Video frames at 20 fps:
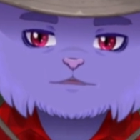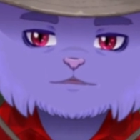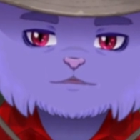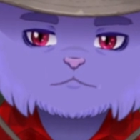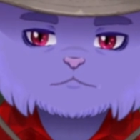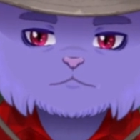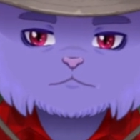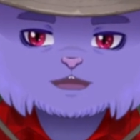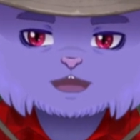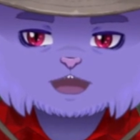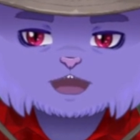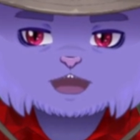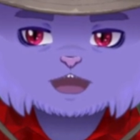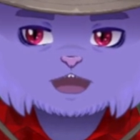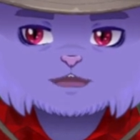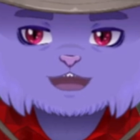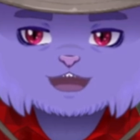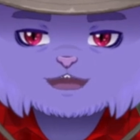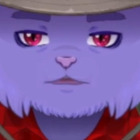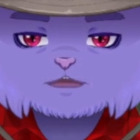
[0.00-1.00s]
Also,
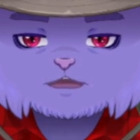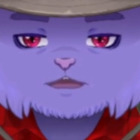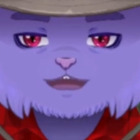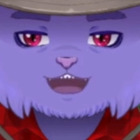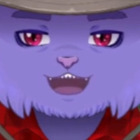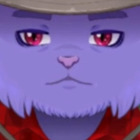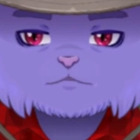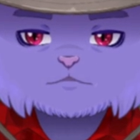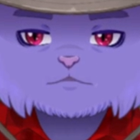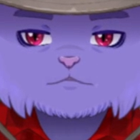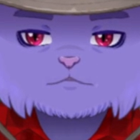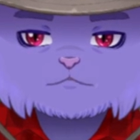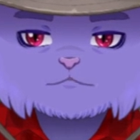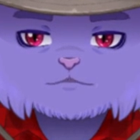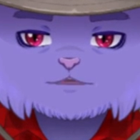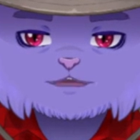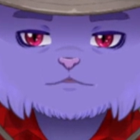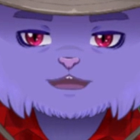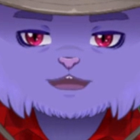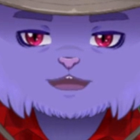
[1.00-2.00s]
another thing that I found
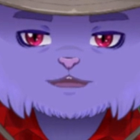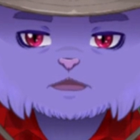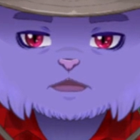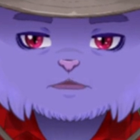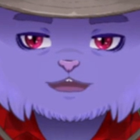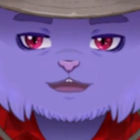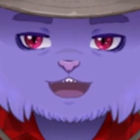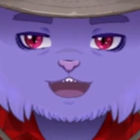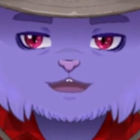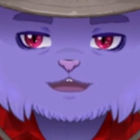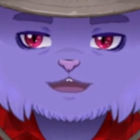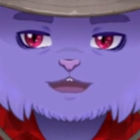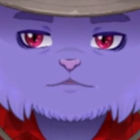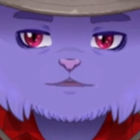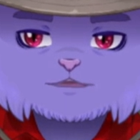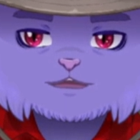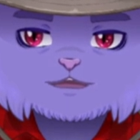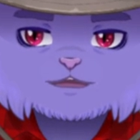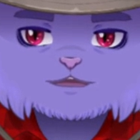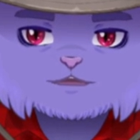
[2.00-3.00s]
was that he had
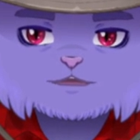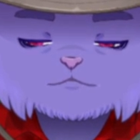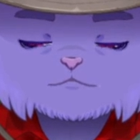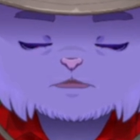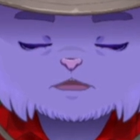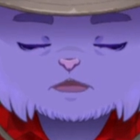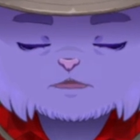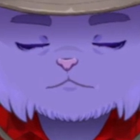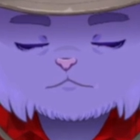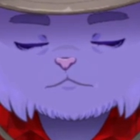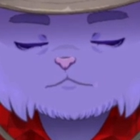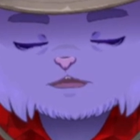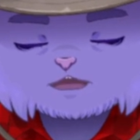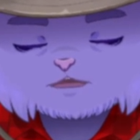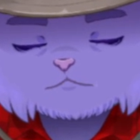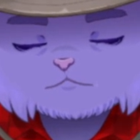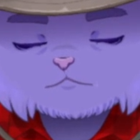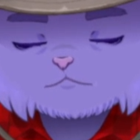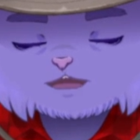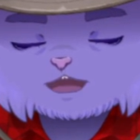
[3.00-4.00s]
used my
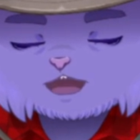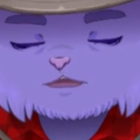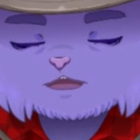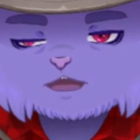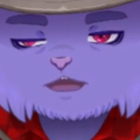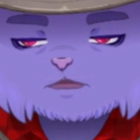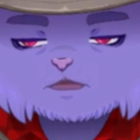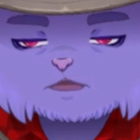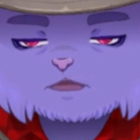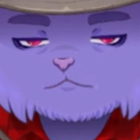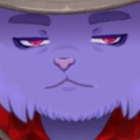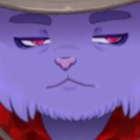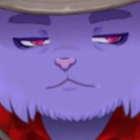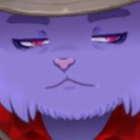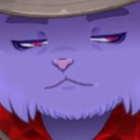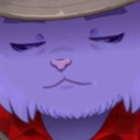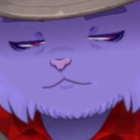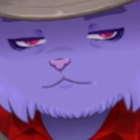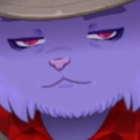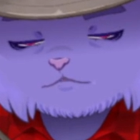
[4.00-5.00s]
Prime
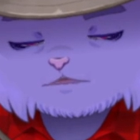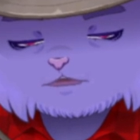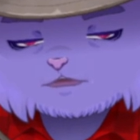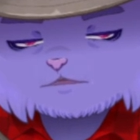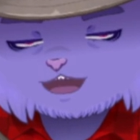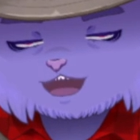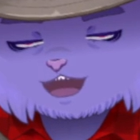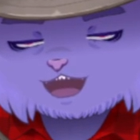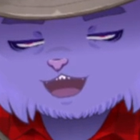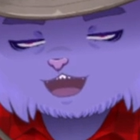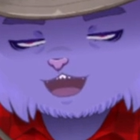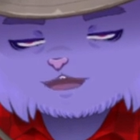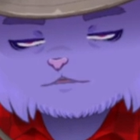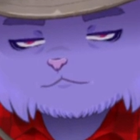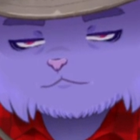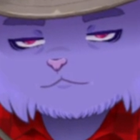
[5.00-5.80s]
sub